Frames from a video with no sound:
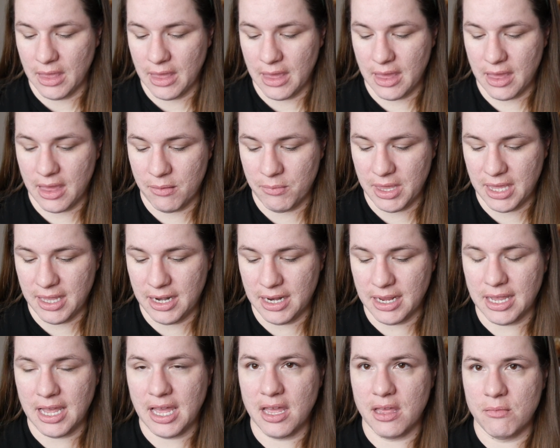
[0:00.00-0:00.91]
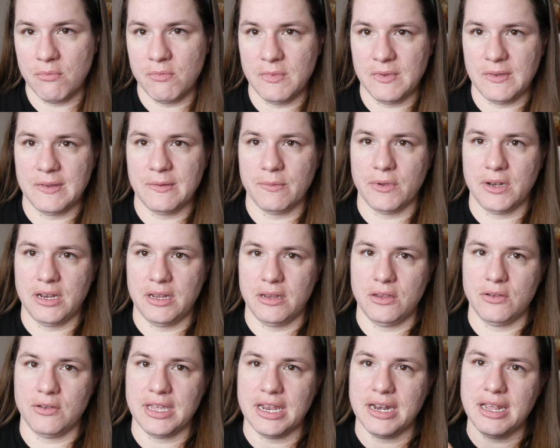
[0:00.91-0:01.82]
And it comes you
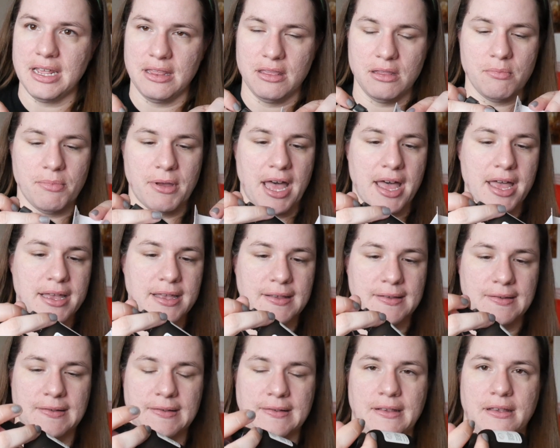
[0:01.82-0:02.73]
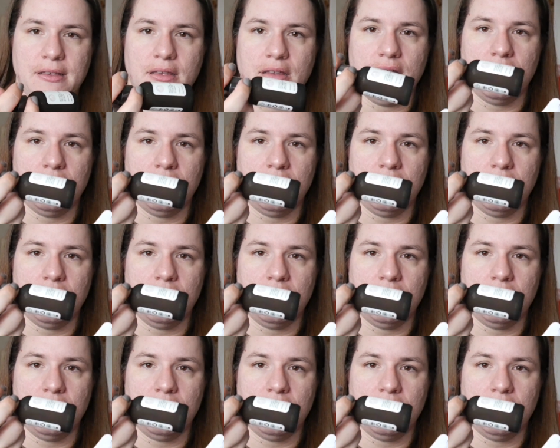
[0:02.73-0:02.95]
get it in the box.